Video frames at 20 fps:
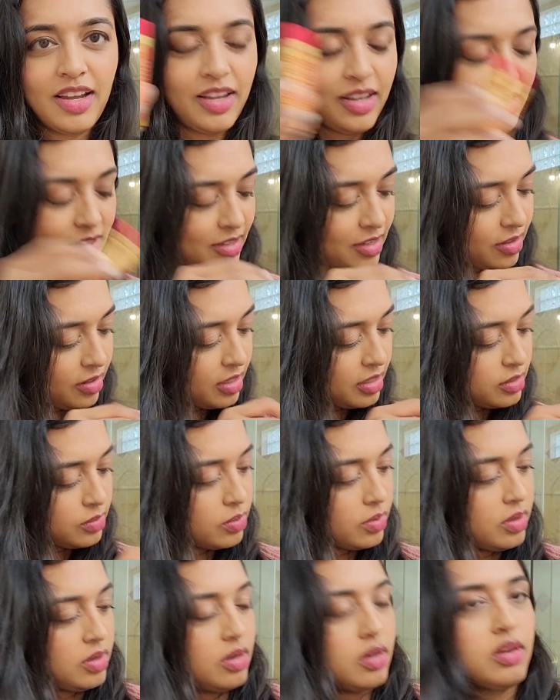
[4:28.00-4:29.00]
So
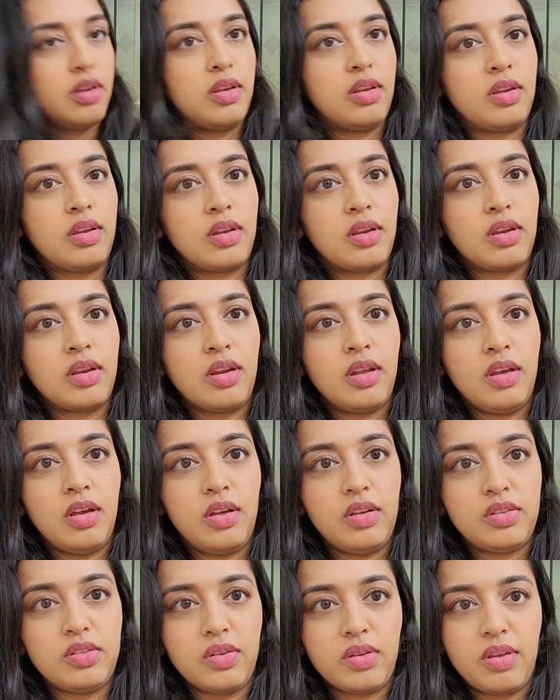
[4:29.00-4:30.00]
this one
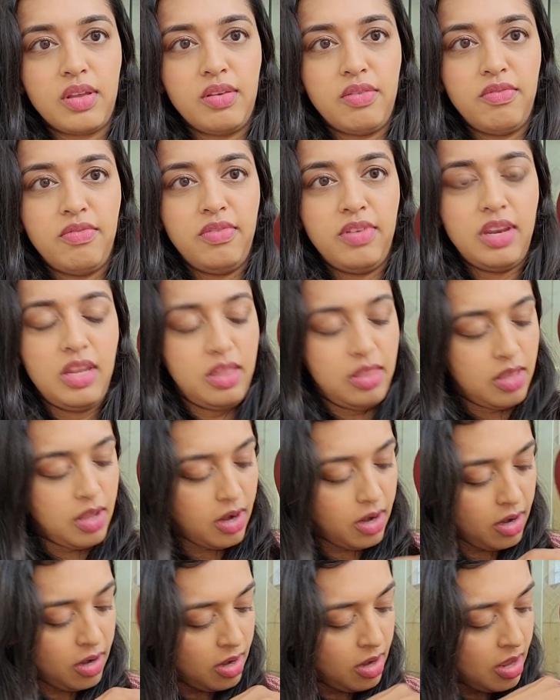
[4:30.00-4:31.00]
also can fit in
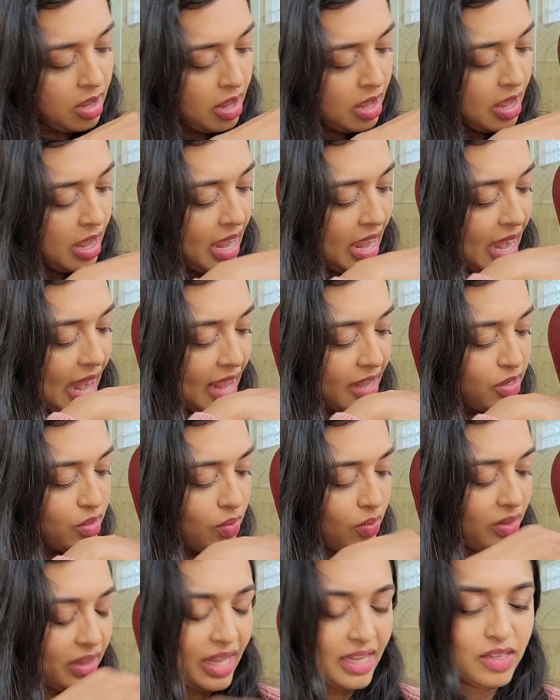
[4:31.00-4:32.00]
there. And I
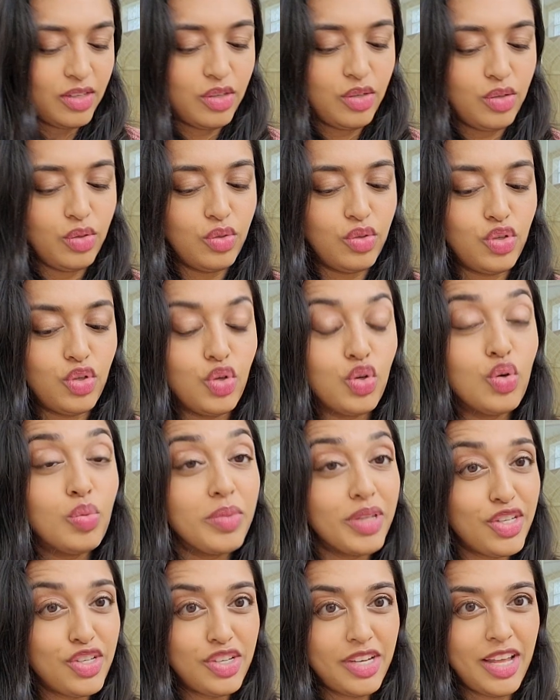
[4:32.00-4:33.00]
don't like to do too
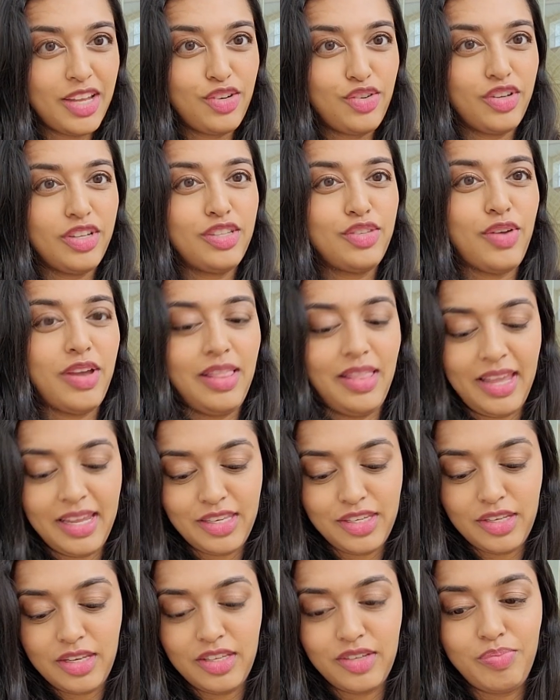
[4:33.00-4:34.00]
much Tetris. I like
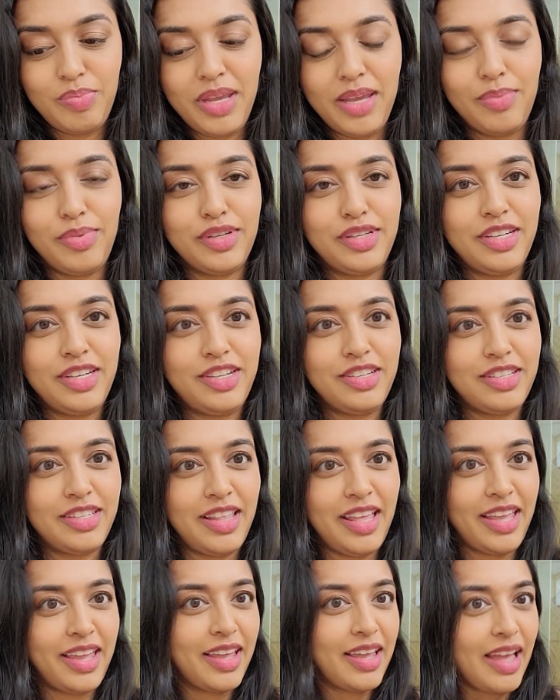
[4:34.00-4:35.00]
to be able to just
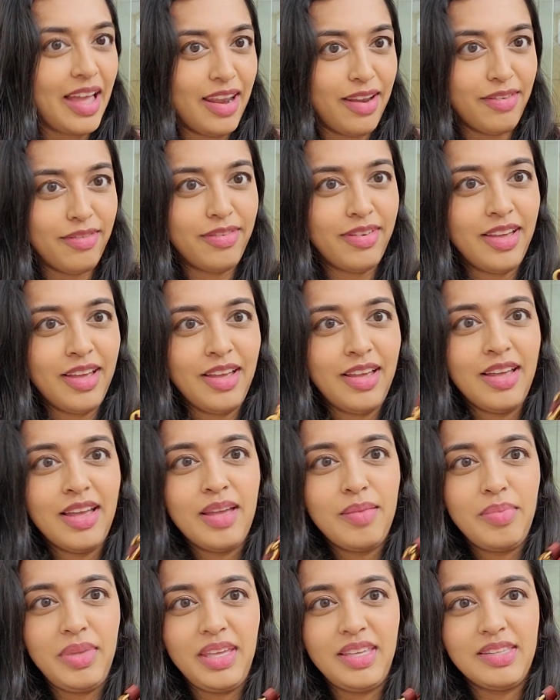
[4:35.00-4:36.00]
like kind of
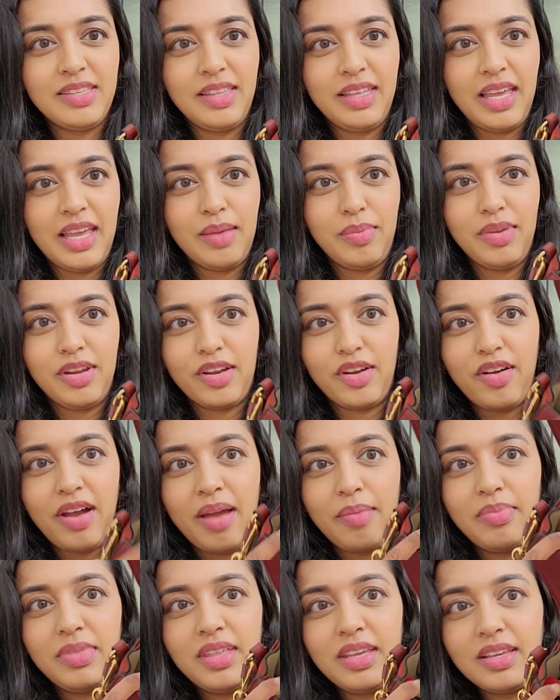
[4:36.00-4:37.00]
be easily able to
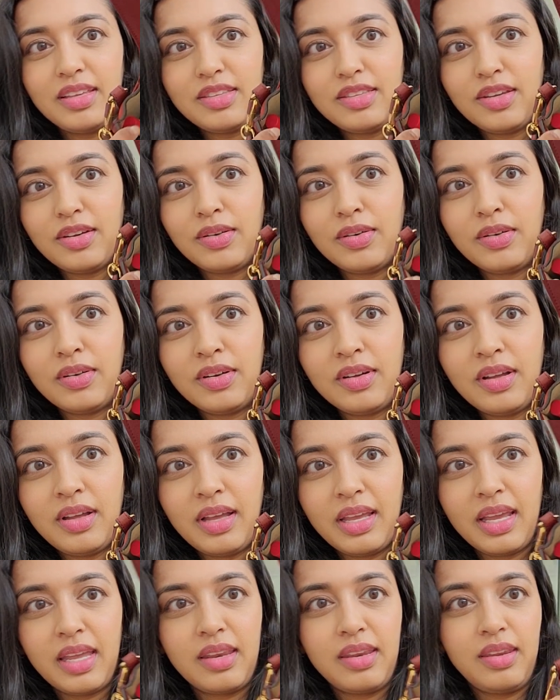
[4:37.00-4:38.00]
grab things. So
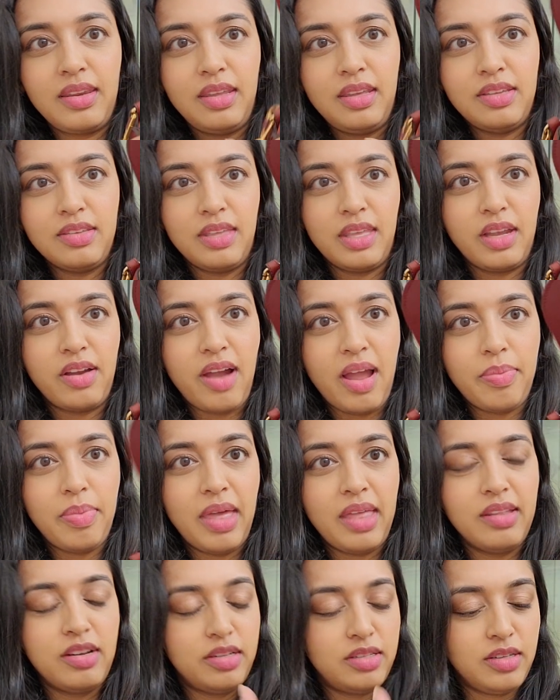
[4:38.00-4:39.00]
I can easily grab
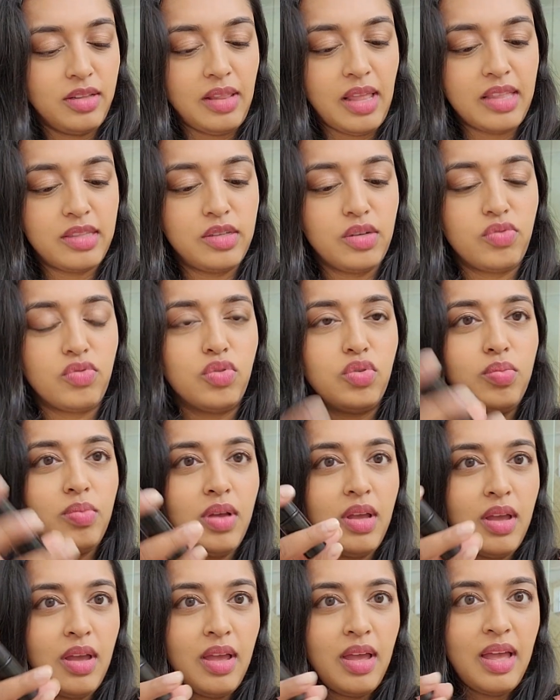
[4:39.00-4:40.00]
that. There's still lots of
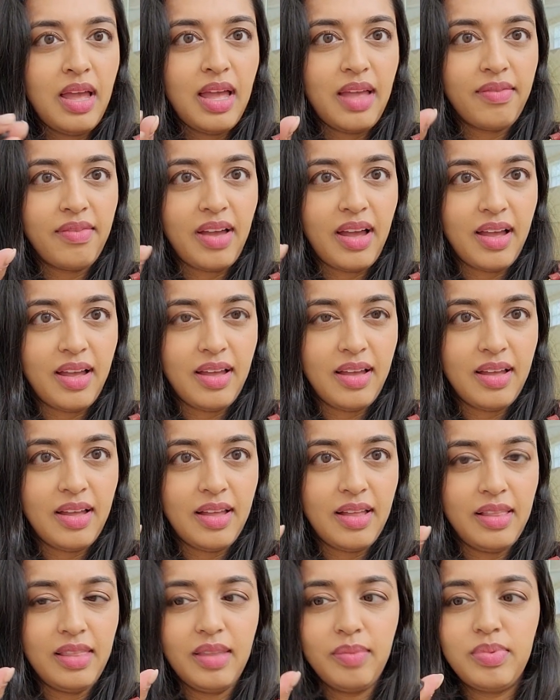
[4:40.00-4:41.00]
room. I've got
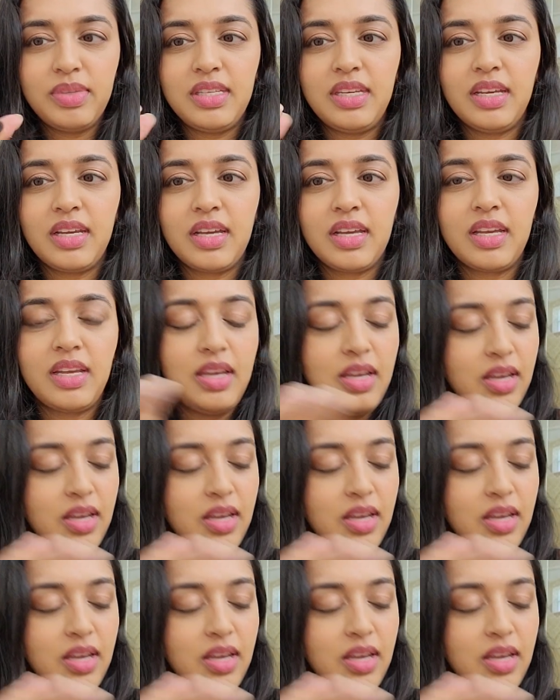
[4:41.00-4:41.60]
a lipstick,